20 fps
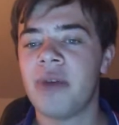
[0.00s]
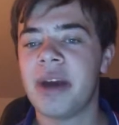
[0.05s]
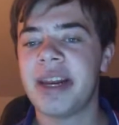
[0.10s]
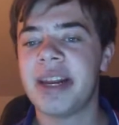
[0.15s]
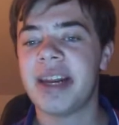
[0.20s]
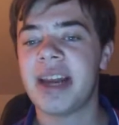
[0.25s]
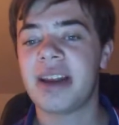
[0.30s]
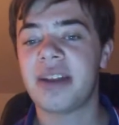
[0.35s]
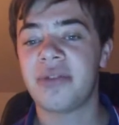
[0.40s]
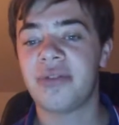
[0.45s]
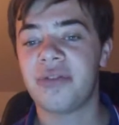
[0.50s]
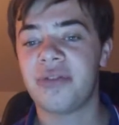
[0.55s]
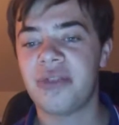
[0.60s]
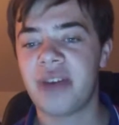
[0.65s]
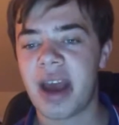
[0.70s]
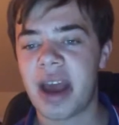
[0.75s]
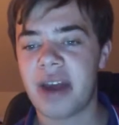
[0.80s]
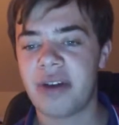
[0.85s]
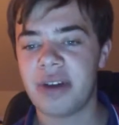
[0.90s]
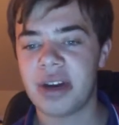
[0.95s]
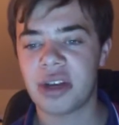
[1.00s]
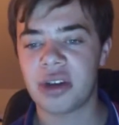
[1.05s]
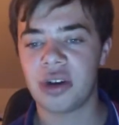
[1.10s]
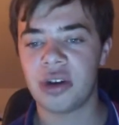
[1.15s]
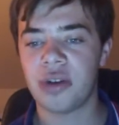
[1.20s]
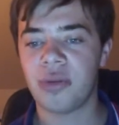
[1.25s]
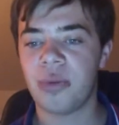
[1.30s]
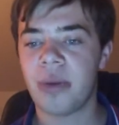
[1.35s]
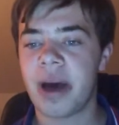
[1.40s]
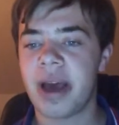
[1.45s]
Reading had a very
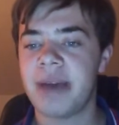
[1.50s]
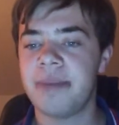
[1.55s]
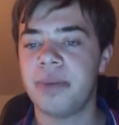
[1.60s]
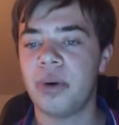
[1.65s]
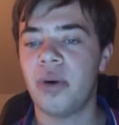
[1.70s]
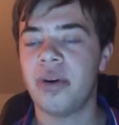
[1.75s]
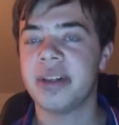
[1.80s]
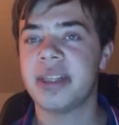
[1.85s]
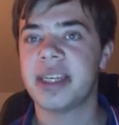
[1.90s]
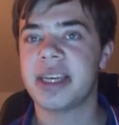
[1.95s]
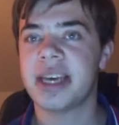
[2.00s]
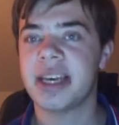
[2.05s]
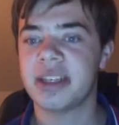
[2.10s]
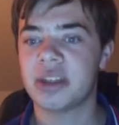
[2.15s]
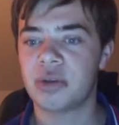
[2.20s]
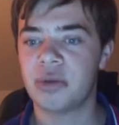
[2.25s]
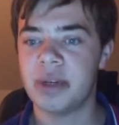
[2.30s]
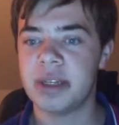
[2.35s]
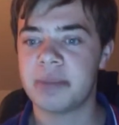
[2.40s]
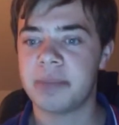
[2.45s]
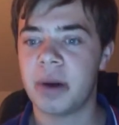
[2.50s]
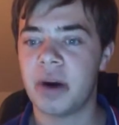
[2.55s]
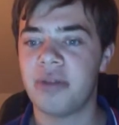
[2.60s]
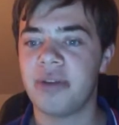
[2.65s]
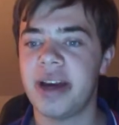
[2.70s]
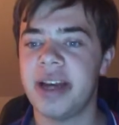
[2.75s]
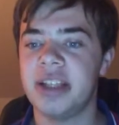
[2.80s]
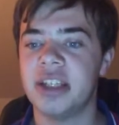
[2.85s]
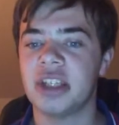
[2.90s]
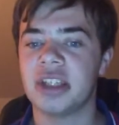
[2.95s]
good away point against Queen's
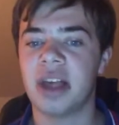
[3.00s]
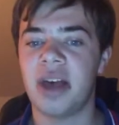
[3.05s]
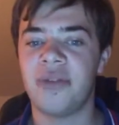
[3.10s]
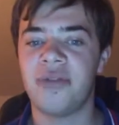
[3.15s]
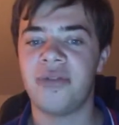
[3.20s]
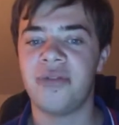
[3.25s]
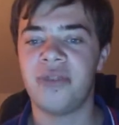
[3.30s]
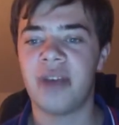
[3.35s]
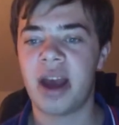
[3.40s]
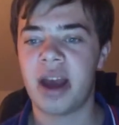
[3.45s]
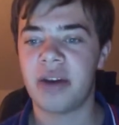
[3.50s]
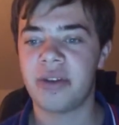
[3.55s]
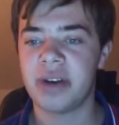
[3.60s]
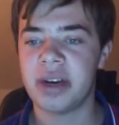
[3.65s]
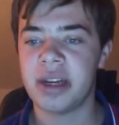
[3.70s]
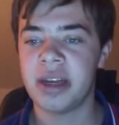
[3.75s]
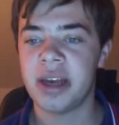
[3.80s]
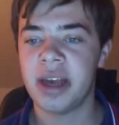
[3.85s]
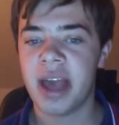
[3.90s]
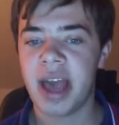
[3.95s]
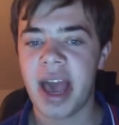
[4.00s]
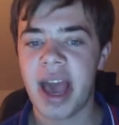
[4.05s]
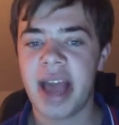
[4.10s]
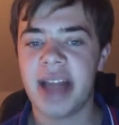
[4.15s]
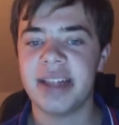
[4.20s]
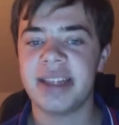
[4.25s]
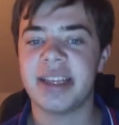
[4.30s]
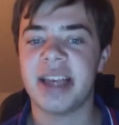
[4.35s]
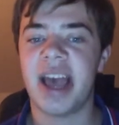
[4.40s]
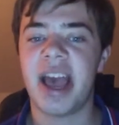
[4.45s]
Park Rangers, a very
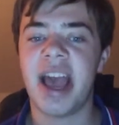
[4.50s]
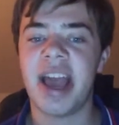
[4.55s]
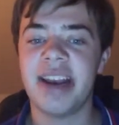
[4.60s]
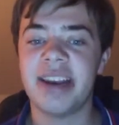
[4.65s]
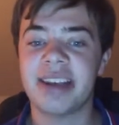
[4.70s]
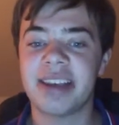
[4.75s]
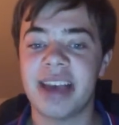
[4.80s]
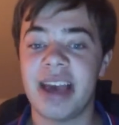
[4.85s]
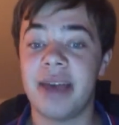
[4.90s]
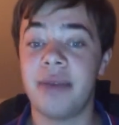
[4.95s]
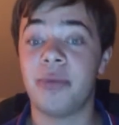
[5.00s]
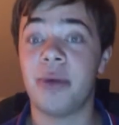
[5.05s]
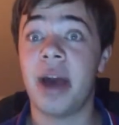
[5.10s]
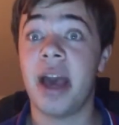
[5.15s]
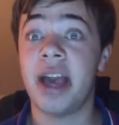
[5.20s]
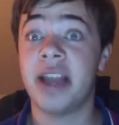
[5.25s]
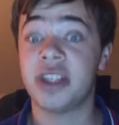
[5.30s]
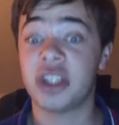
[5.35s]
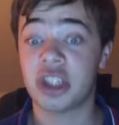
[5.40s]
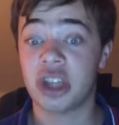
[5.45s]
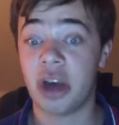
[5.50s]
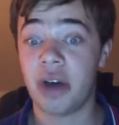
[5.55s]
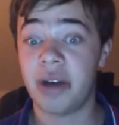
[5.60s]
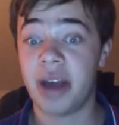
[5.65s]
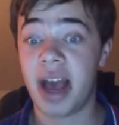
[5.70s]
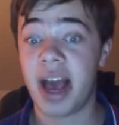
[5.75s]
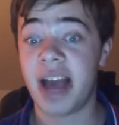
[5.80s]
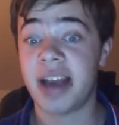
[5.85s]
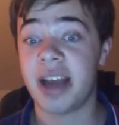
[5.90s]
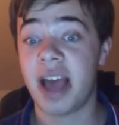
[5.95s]
end-to-end game where
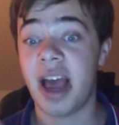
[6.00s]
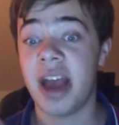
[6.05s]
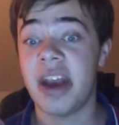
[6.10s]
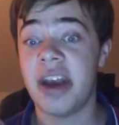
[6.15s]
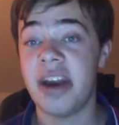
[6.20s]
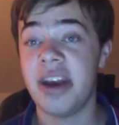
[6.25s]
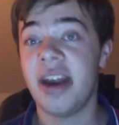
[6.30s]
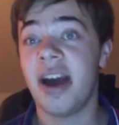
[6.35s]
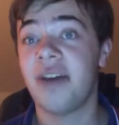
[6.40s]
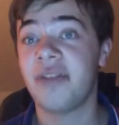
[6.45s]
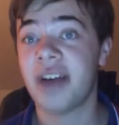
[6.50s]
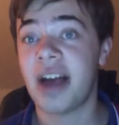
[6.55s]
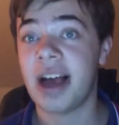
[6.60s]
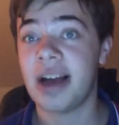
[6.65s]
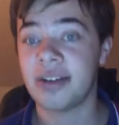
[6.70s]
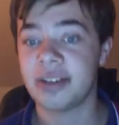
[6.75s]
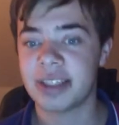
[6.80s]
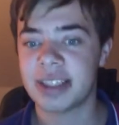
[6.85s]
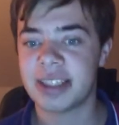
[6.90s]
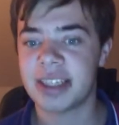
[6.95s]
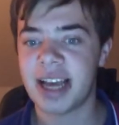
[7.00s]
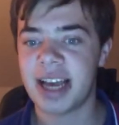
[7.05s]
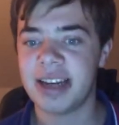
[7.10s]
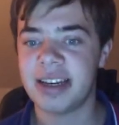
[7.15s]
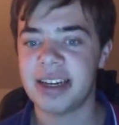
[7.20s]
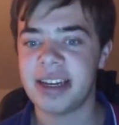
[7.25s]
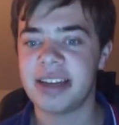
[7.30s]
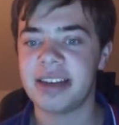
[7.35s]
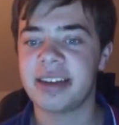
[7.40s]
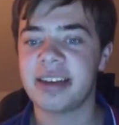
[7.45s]
Ejari had another
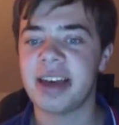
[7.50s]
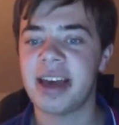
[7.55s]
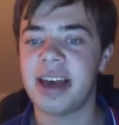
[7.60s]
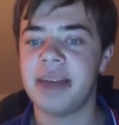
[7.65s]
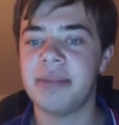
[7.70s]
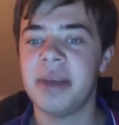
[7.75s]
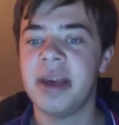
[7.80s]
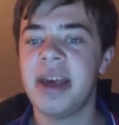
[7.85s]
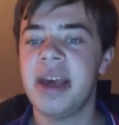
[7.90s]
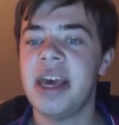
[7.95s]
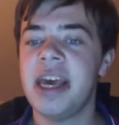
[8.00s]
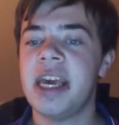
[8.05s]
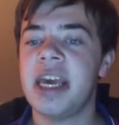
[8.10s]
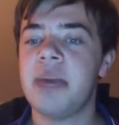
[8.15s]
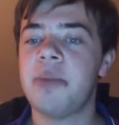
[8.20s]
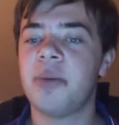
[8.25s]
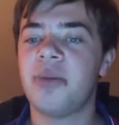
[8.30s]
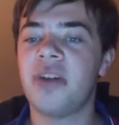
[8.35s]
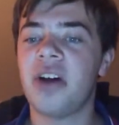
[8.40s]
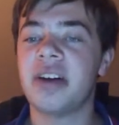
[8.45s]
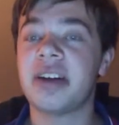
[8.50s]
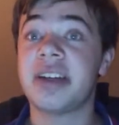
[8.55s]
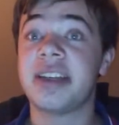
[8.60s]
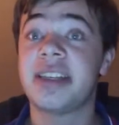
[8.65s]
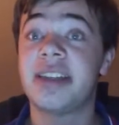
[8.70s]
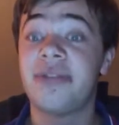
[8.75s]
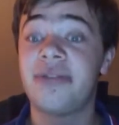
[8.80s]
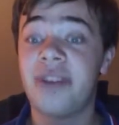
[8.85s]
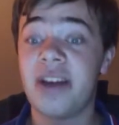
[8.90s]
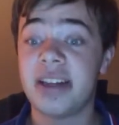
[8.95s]
outstanding game. He provided
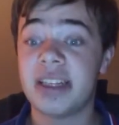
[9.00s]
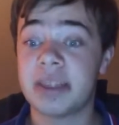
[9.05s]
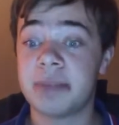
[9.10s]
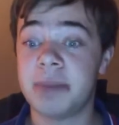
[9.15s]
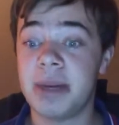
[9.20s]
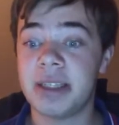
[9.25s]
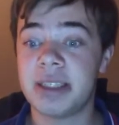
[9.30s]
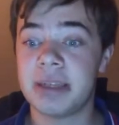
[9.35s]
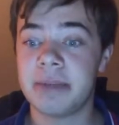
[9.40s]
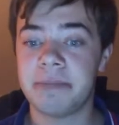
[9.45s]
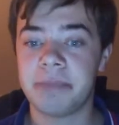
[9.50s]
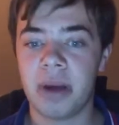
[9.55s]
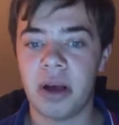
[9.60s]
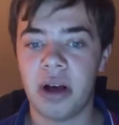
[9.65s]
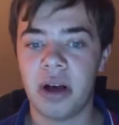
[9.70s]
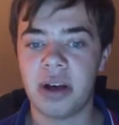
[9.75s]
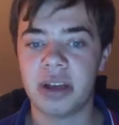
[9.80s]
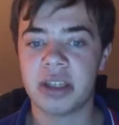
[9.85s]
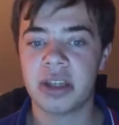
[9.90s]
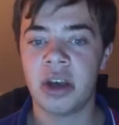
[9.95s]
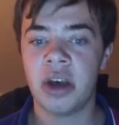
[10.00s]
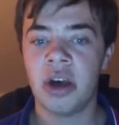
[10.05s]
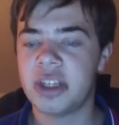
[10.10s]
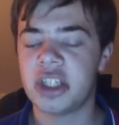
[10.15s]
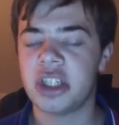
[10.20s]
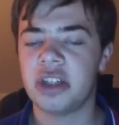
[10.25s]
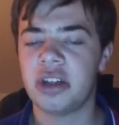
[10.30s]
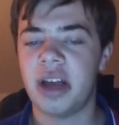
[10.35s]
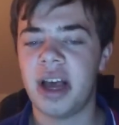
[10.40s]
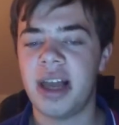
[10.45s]
a defence-splitting pass
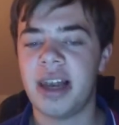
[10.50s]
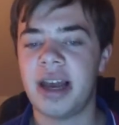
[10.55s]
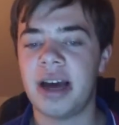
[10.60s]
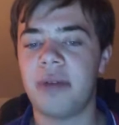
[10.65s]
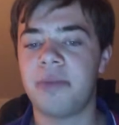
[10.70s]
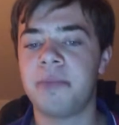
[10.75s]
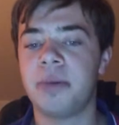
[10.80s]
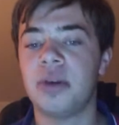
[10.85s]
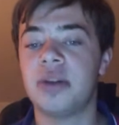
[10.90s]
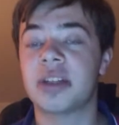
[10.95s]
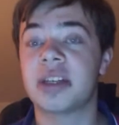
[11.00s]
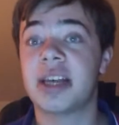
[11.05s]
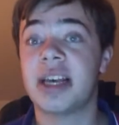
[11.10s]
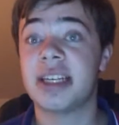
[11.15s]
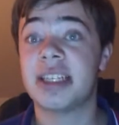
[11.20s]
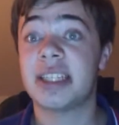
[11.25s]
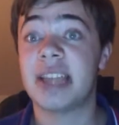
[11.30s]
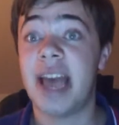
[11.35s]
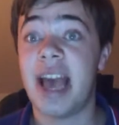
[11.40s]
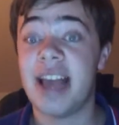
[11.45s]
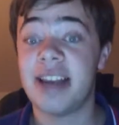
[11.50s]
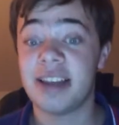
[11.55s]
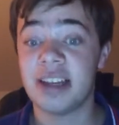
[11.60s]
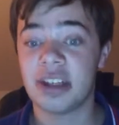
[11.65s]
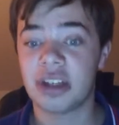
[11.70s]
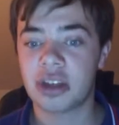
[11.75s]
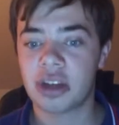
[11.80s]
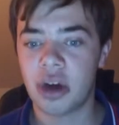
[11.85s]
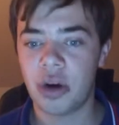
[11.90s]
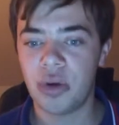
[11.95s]
which allowed Puskas to end
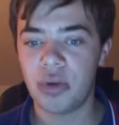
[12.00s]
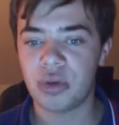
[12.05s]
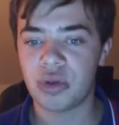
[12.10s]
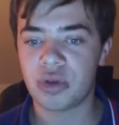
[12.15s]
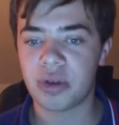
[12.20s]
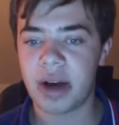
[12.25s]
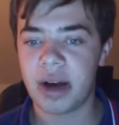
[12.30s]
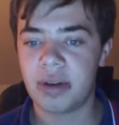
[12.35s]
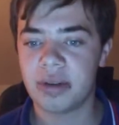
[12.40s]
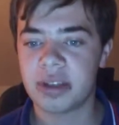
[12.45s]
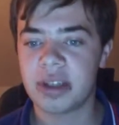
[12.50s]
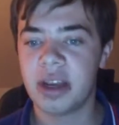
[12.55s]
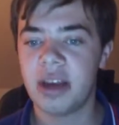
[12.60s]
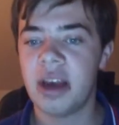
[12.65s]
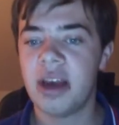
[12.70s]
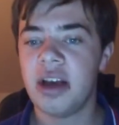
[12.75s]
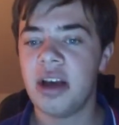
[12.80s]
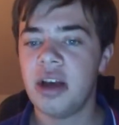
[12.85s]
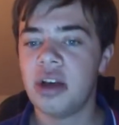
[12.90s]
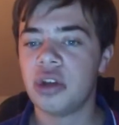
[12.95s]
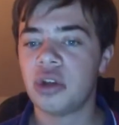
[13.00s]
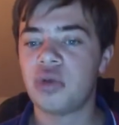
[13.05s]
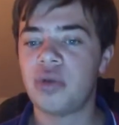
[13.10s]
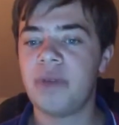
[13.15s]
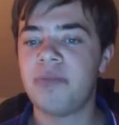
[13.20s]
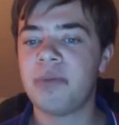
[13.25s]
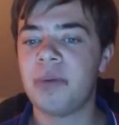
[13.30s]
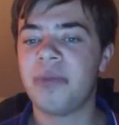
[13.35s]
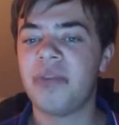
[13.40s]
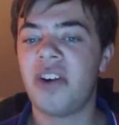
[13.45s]
his goal drought.
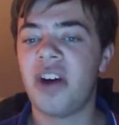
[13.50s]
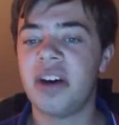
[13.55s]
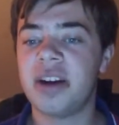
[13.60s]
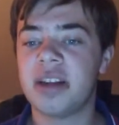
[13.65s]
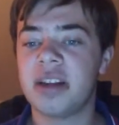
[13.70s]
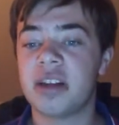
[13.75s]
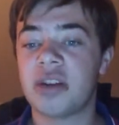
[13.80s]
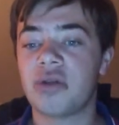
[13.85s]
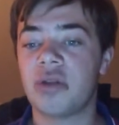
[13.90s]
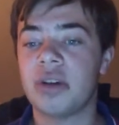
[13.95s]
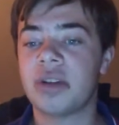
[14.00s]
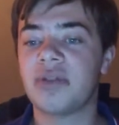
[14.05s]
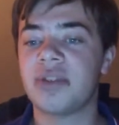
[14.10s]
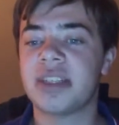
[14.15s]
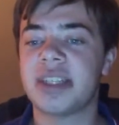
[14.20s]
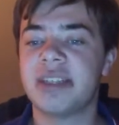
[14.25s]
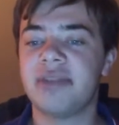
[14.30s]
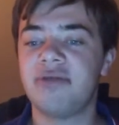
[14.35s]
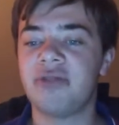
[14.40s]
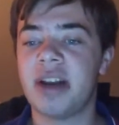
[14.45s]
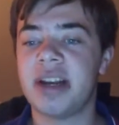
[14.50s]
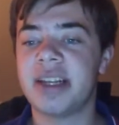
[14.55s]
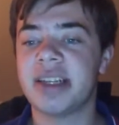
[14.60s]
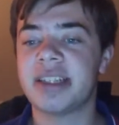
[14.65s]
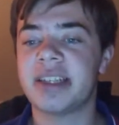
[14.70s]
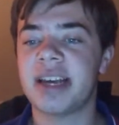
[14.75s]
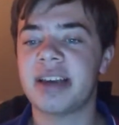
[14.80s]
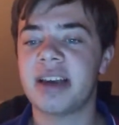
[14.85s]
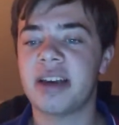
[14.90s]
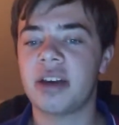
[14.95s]
Swift provided the cross for
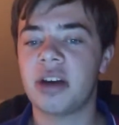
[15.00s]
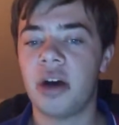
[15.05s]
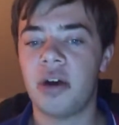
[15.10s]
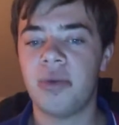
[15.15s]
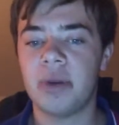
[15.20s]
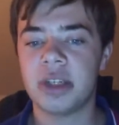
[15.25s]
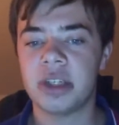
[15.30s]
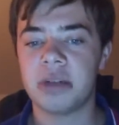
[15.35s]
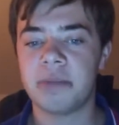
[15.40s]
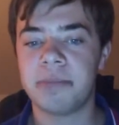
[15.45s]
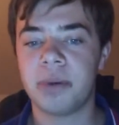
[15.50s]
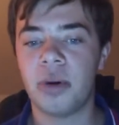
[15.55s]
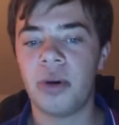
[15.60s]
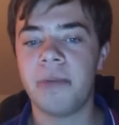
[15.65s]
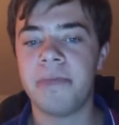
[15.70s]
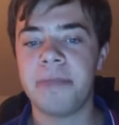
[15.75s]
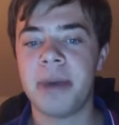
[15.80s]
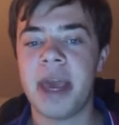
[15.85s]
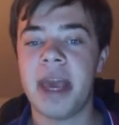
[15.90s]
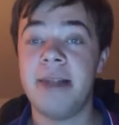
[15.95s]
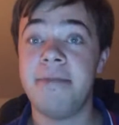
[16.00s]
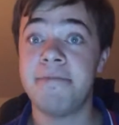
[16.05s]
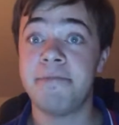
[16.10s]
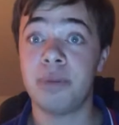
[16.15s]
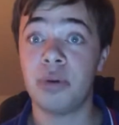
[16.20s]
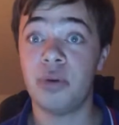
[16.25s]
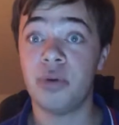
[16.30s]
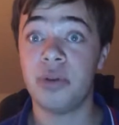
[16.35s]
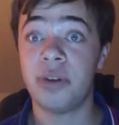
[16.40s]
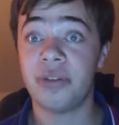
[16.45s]
Reading's second goal, which the ball
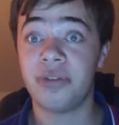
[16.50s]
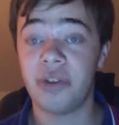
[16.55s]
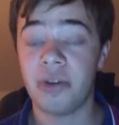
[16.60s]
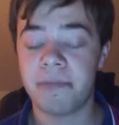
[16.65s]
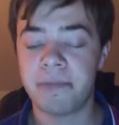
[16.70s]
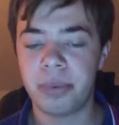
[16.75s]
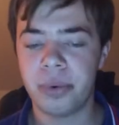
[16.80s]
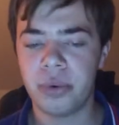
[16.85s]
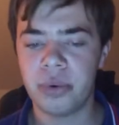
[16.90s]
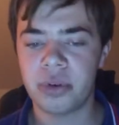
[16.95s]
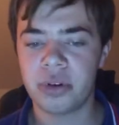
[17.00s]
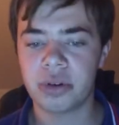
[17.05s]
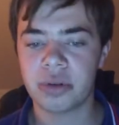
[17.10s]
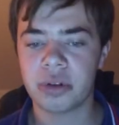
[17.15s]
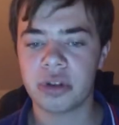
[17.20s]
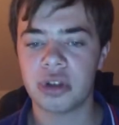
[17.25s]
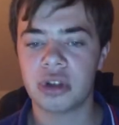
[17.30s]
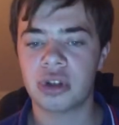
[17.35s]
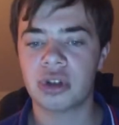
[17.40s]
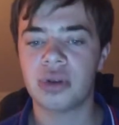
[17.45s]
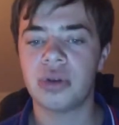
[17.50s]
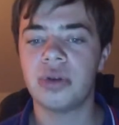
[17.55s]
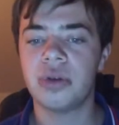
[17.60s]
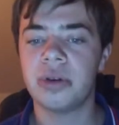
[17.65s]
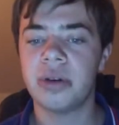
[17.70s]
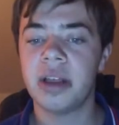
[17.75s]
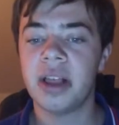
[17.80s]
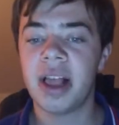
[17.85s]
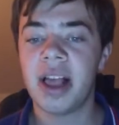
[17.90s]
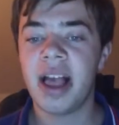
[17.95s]
pinballed for Bulldog to
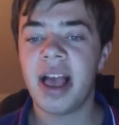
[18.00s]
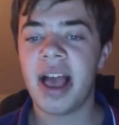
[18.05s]
score.